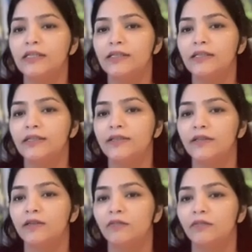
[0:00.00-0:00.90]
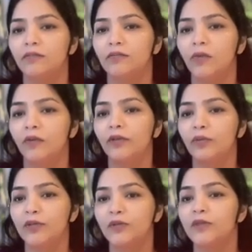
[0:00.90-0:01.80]
is a system of
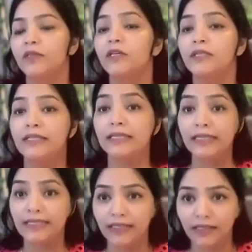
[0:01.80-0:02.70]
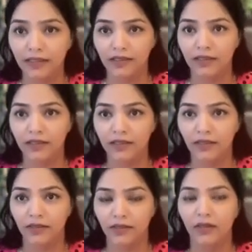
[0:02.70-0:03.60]
equations
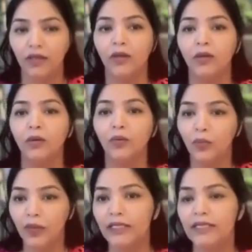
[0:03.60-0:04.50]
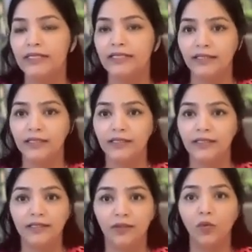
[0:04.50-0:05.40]
consistent. When is it
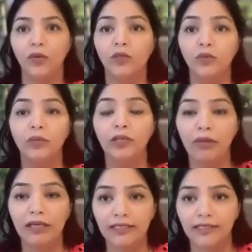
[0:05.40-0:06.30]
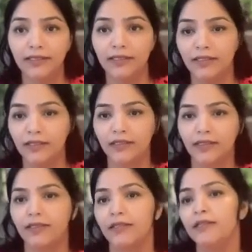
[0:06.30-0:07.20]
consistent? What do you mean by
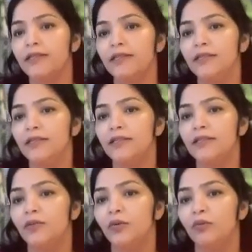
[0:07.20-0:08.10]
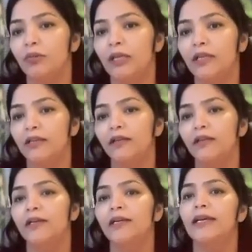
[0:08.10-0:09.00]
consistency? Consistency would mean
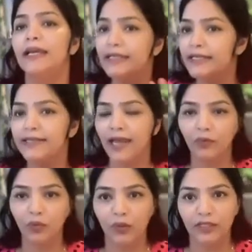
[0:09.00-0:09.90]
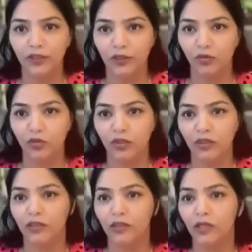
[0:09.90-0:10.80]
at least having one
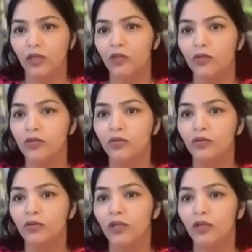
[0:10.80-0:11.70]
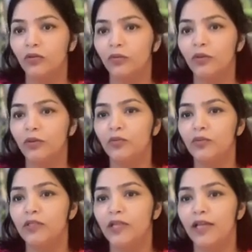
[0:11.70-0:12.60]
solution. So there could be
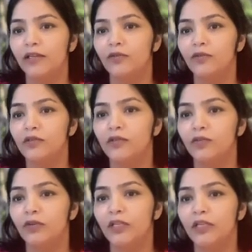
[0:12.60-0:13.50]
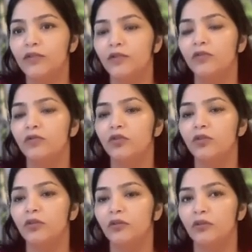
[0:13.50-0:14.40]
two scenarios, unique
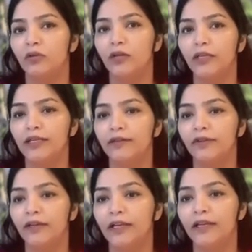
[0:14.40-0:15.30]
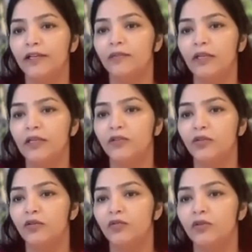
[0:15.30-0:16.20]
solution or infinitely many
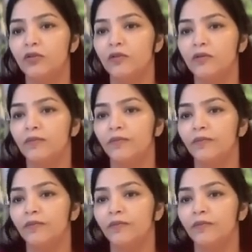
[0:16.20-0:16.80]
solutions.